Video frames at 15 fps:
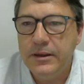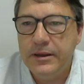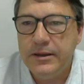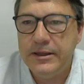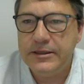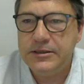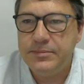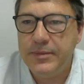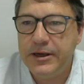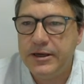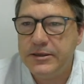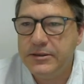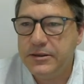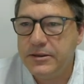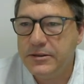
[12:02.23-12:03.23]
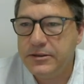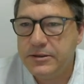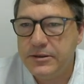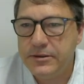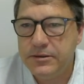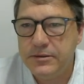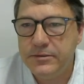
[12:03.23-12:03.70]
Let's mask it
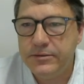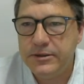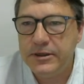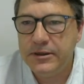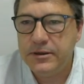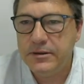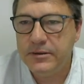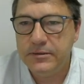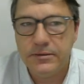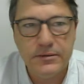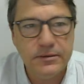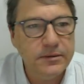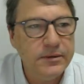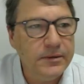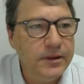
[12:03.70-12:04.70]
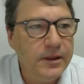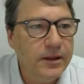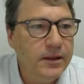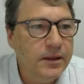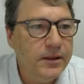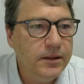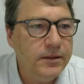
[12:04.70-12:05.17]
to
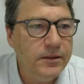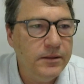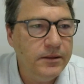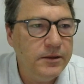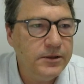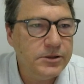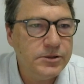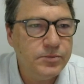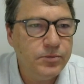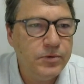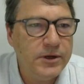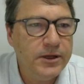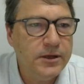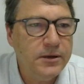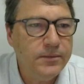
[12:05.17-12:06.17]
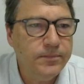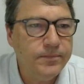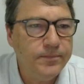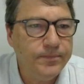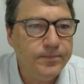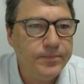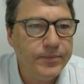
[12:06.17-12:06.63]
this one.
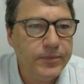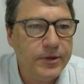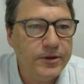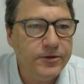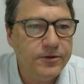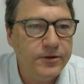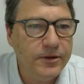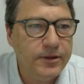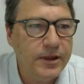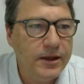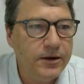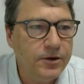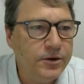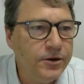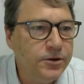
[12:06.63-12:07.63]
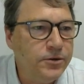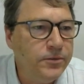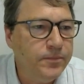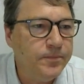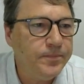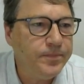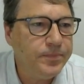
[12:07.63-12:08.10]
Turn that
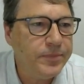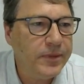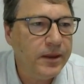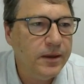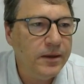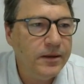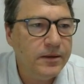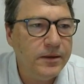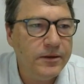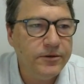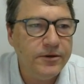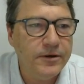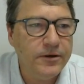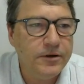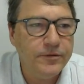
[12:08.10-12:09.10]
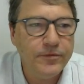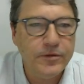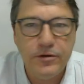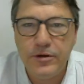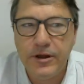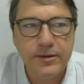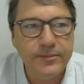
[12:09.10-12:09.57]
on. I'll turn off the
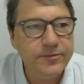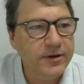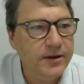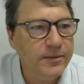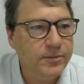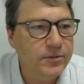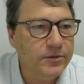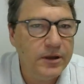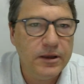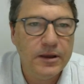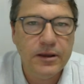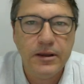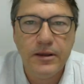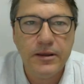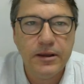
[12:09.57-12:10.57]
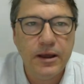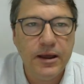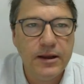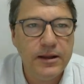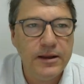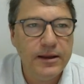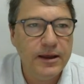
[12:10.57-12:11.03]
lookup table
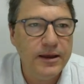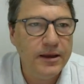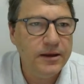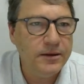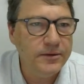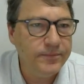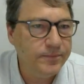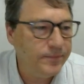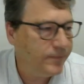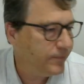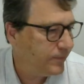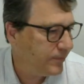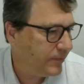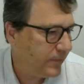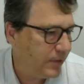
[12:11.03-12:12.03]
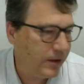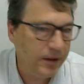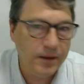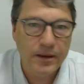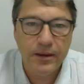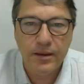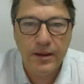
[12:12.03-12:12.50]
color layer,
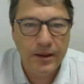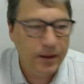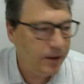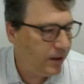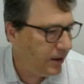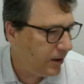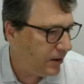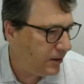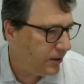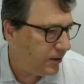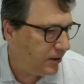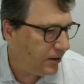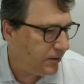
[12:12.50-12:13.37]
and